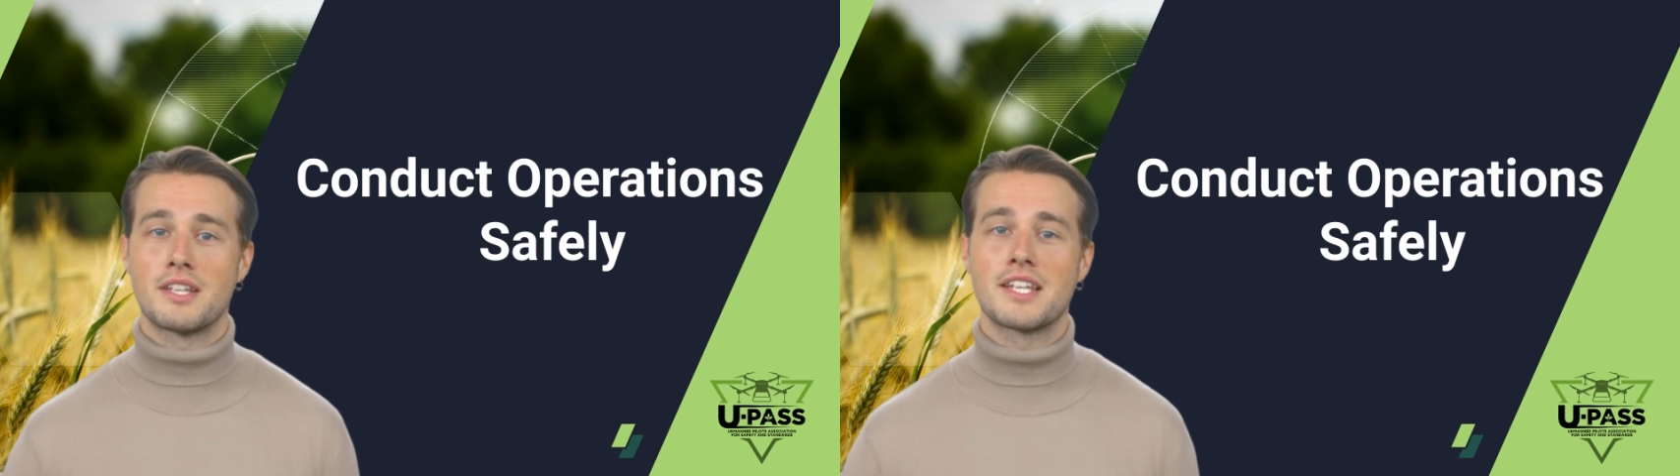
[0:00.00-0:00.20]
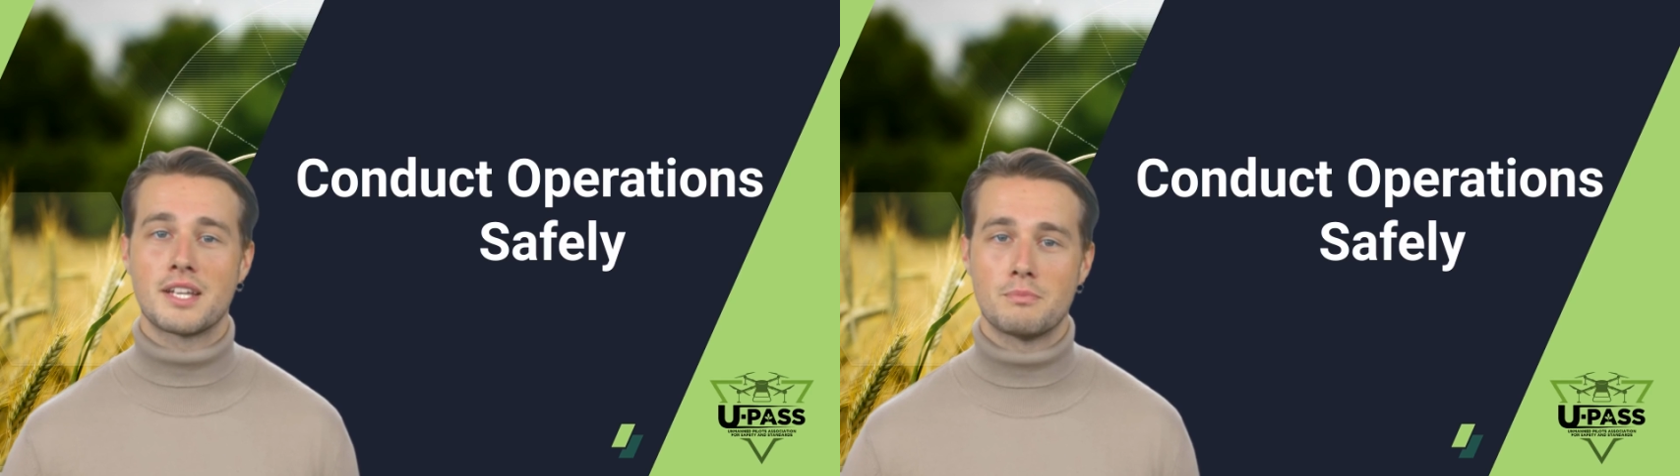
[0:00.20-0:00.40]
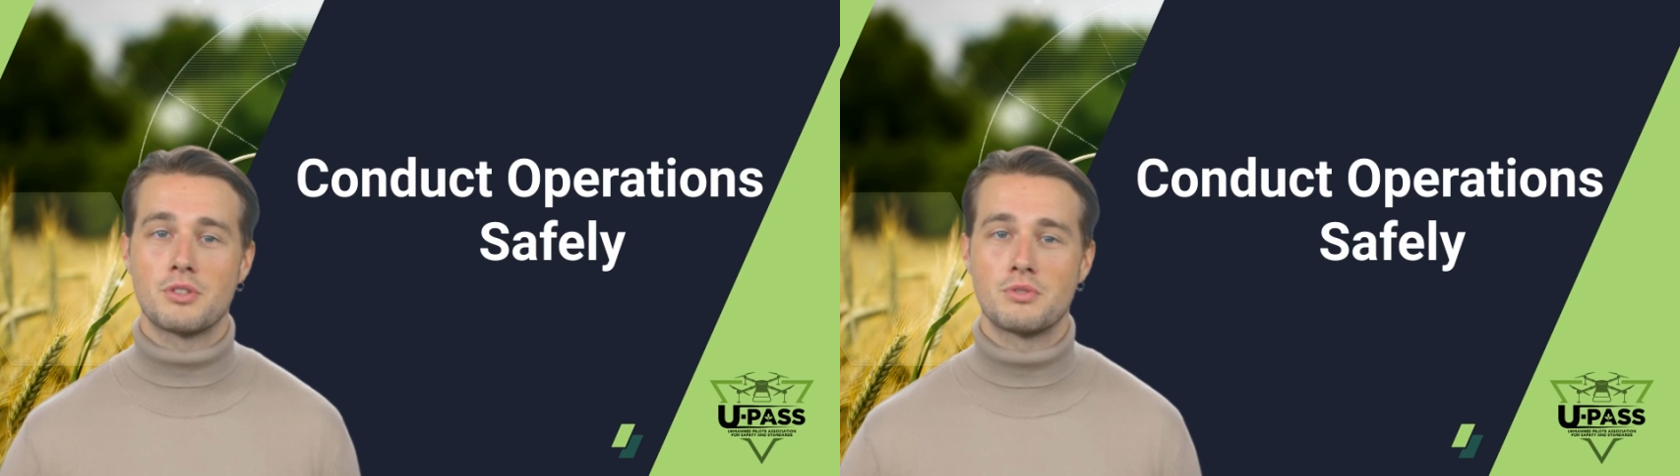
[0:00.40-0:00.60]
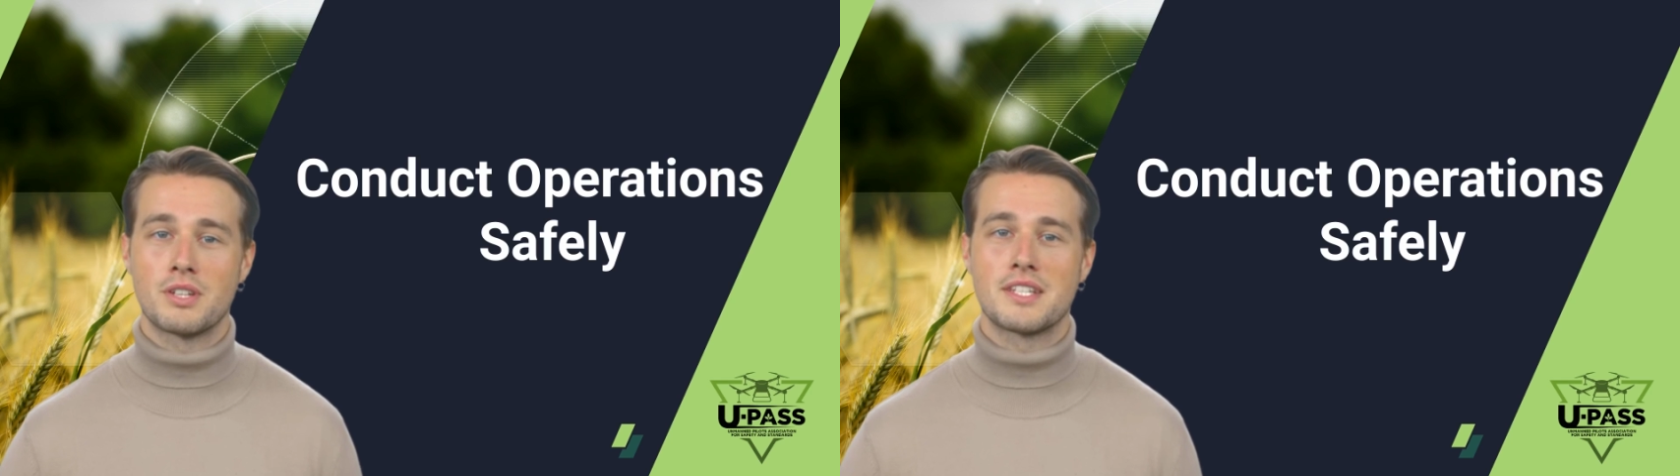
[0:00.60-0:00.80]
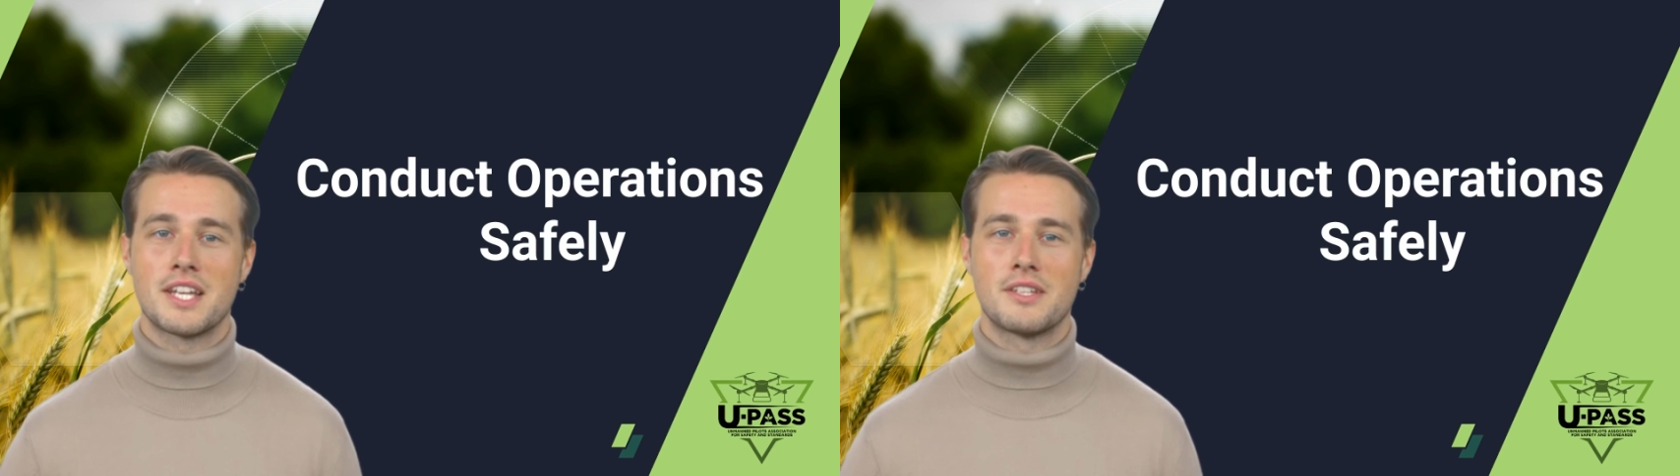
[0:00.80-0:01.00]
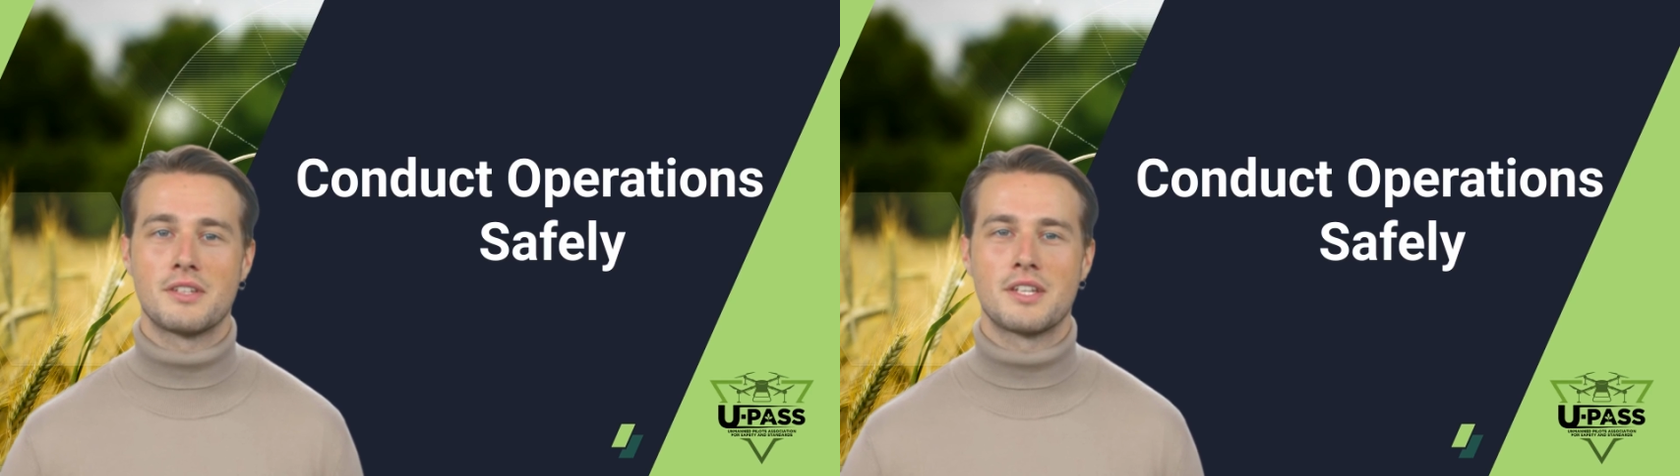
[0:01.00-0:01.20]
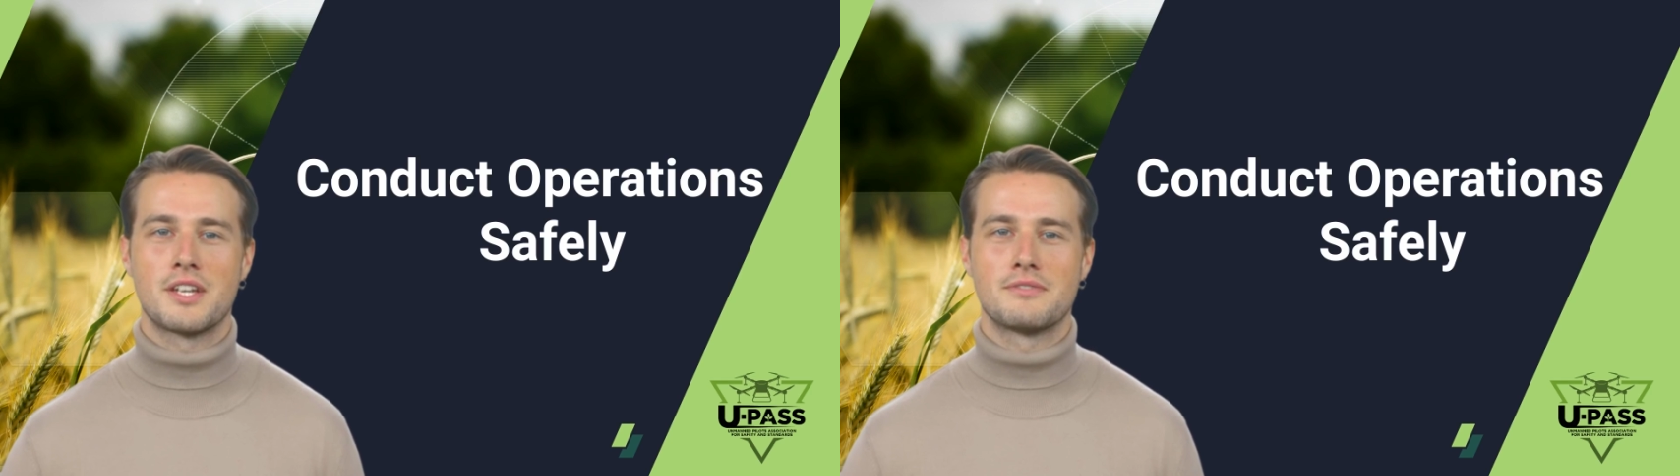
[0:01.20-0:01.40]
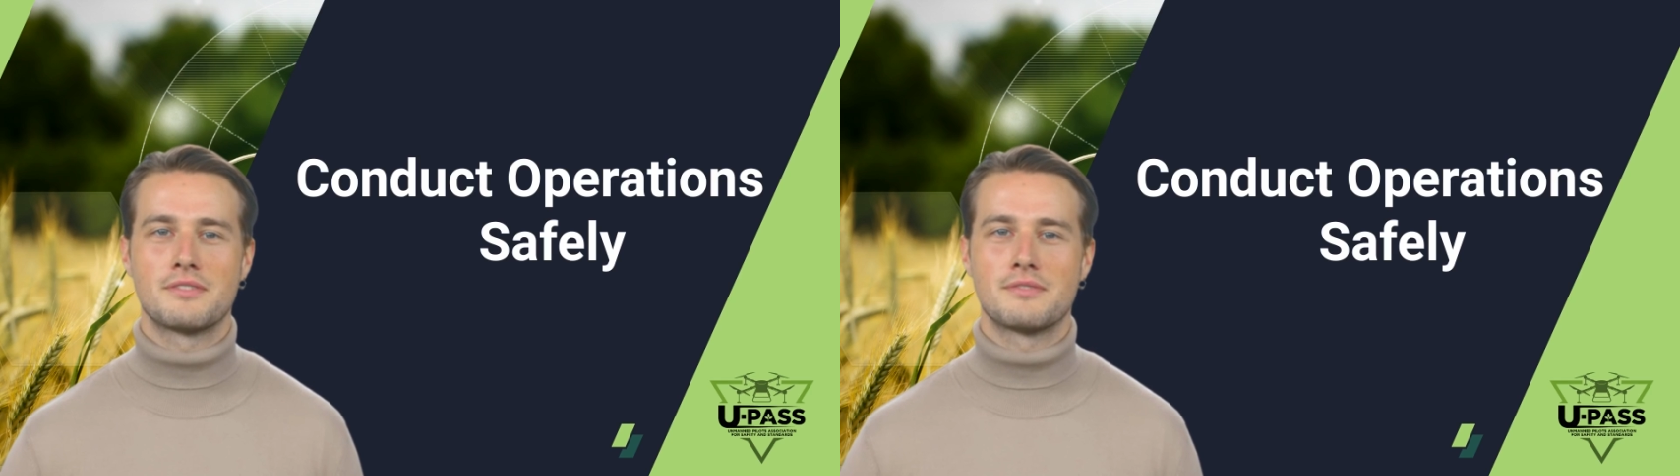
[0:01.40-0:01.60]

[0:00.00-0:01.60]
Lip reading: to get approval is not good enough.